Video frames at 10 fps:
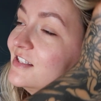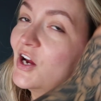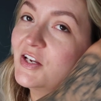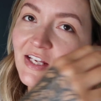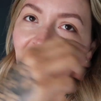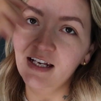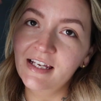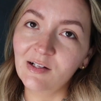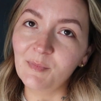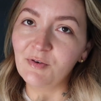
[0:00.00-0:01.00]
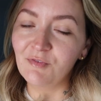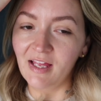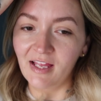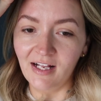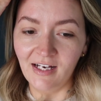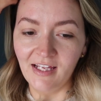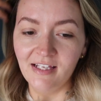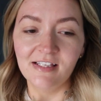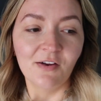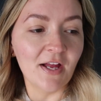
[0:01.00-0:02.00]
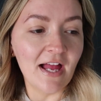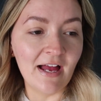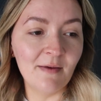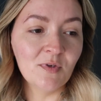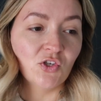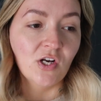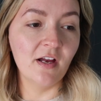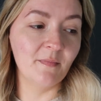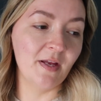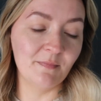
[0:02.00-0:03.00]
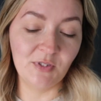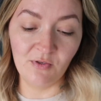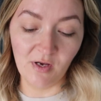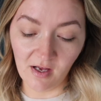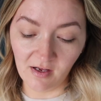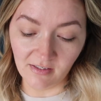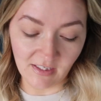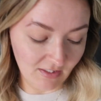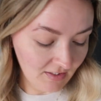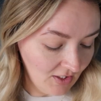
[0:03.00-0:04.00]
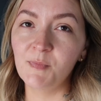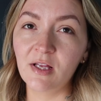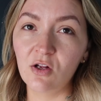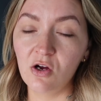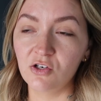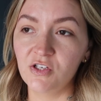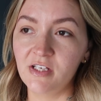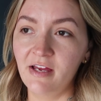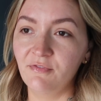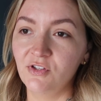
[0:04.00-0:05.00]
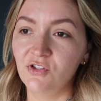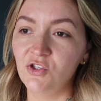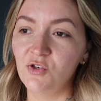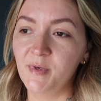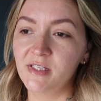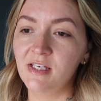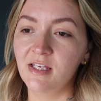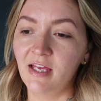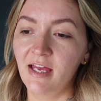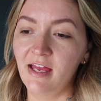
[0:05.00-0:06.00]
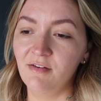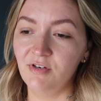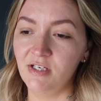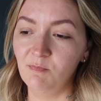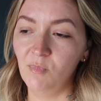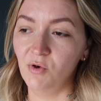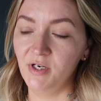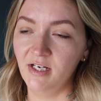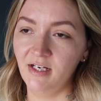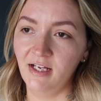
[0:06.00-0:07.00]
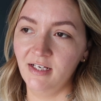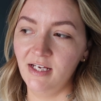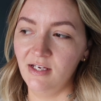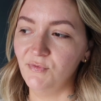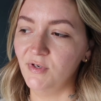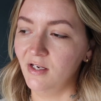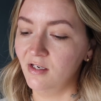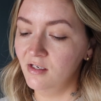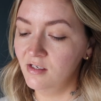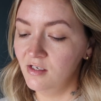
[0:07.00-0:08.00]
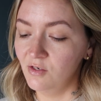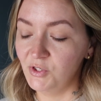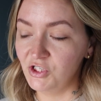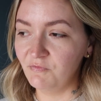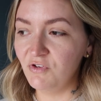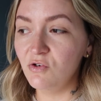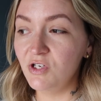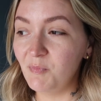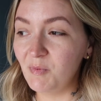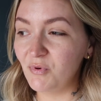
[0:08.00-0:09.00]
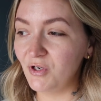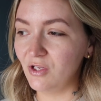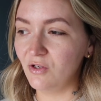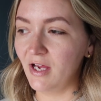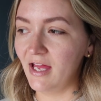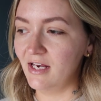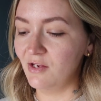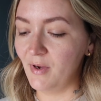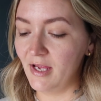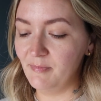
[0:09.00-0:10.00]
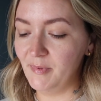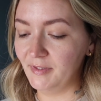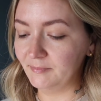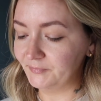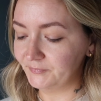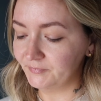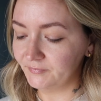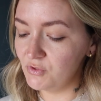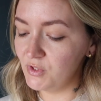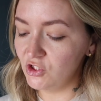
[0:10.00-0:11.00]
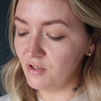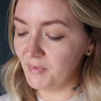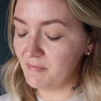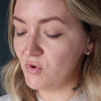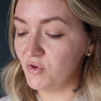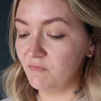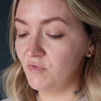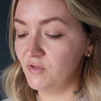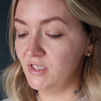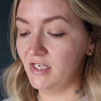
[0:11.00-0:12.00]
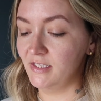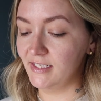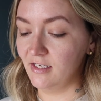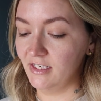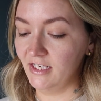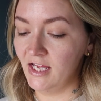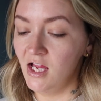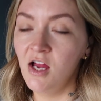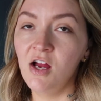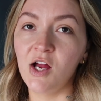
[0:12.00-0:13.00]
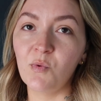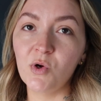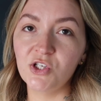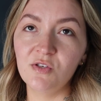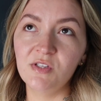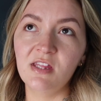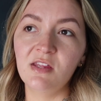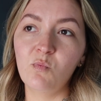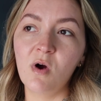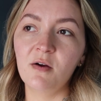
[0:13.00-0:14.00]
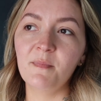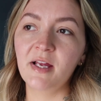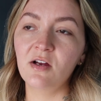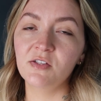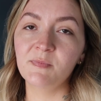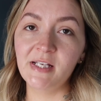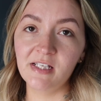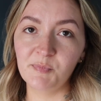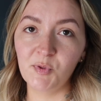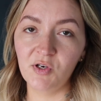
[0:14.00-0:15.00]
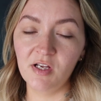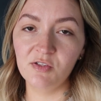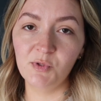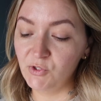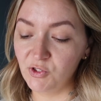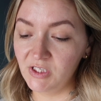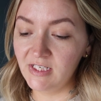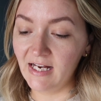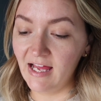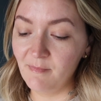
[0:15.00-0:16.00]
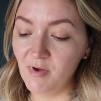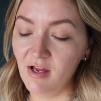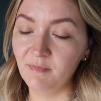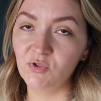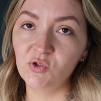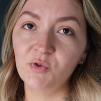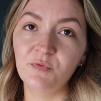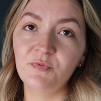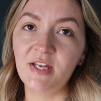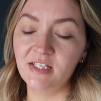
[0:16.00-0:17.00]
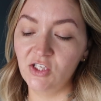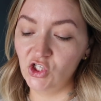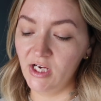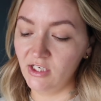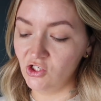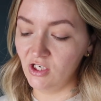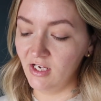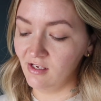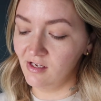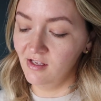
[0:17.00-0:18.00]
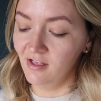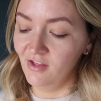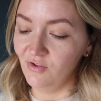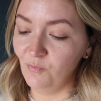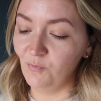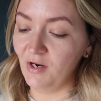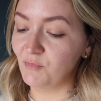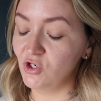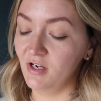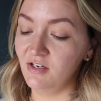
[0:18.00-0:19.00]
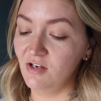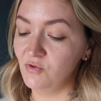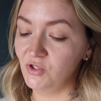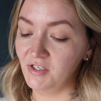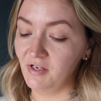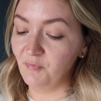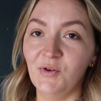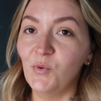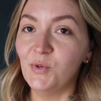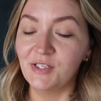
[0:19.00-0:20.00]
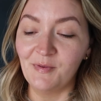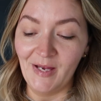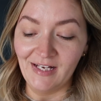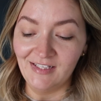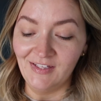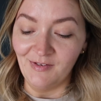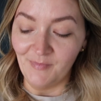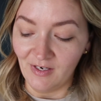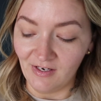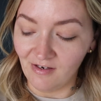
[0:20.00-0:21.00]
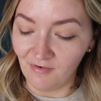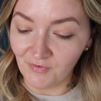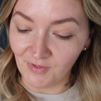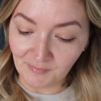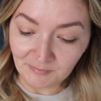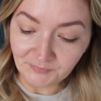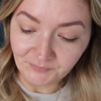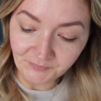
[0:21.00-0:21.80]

starting to get a little bit wrinkly, so I am trying my absolute hardest to make a conscious effort to do my skincare every morning and evening, which I've usually been pretty good at anyway, but I switched up my morning routine slightly. I was using the Wild Mint Cosmetics products, which I still am. I'm sort of interchanging when I'm trying new stuff. I always go back to them and I love them.